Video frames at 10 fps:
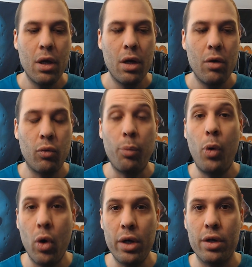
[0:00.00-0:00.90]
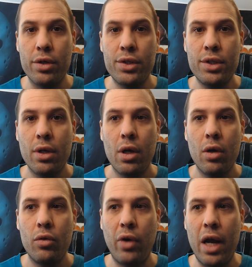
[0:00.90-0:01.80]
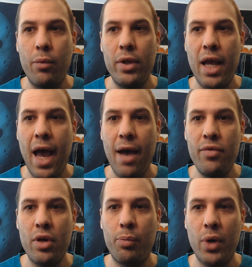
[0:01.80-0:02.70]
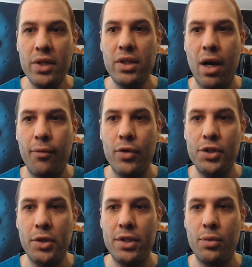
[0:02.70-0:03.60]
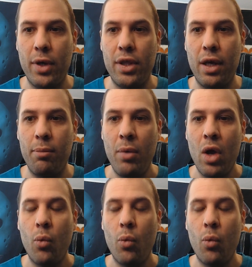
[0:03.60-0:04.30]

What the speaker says: reporters, right, when they have their press conferences with him,